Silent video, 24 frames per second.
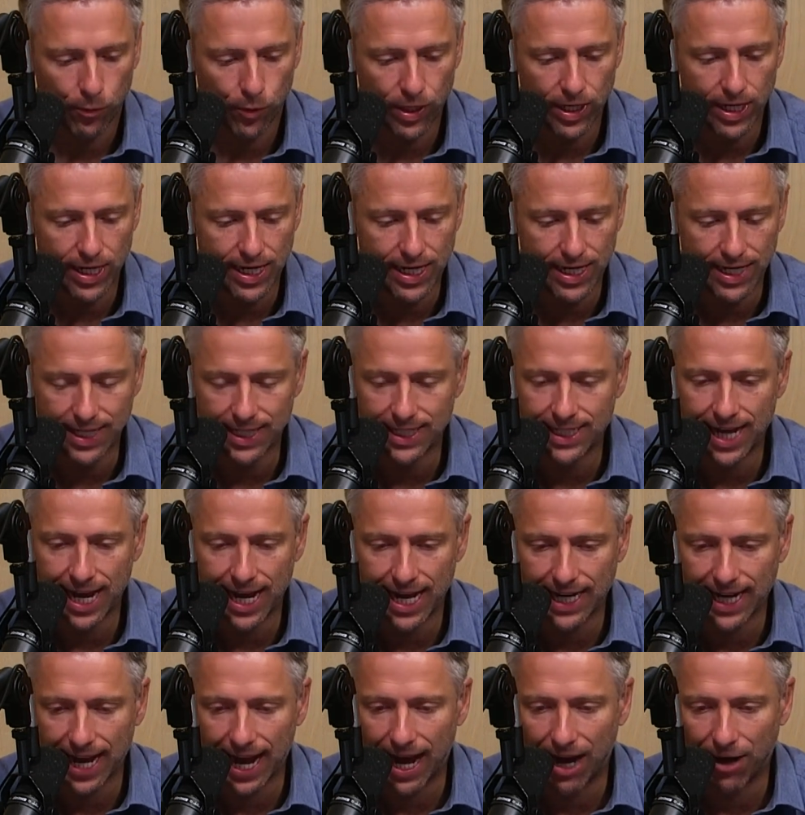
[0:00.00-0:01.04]
we needed to
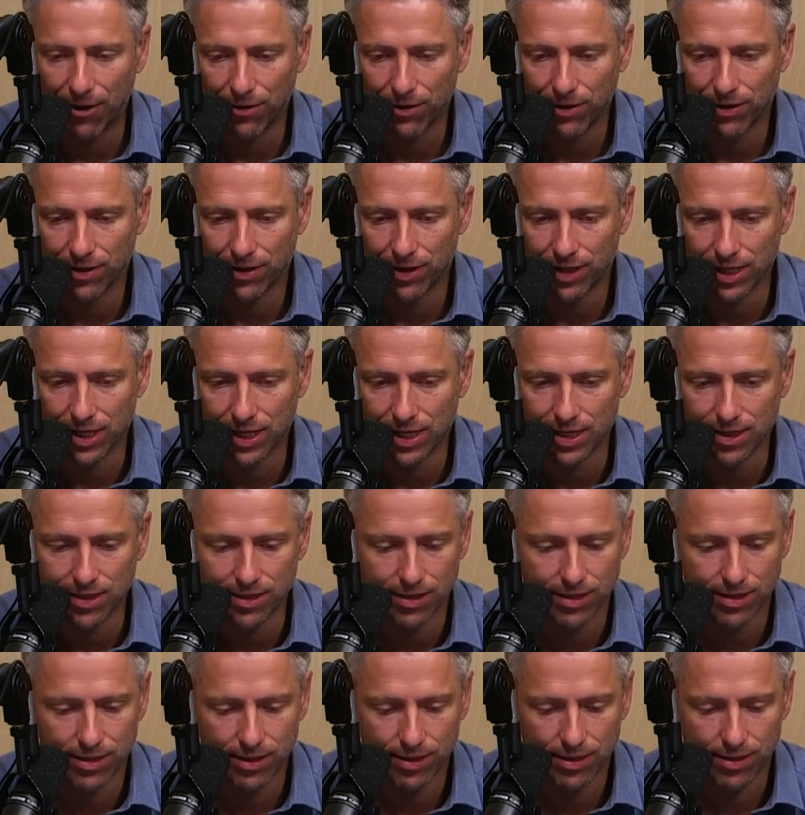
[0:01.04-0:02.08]
take out
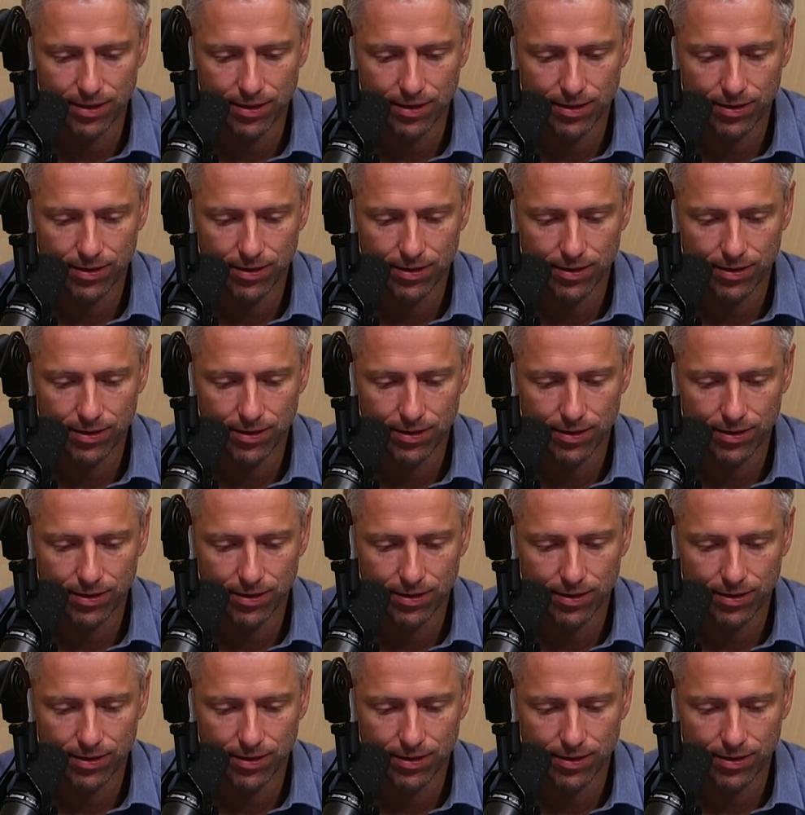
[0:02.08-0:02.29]
these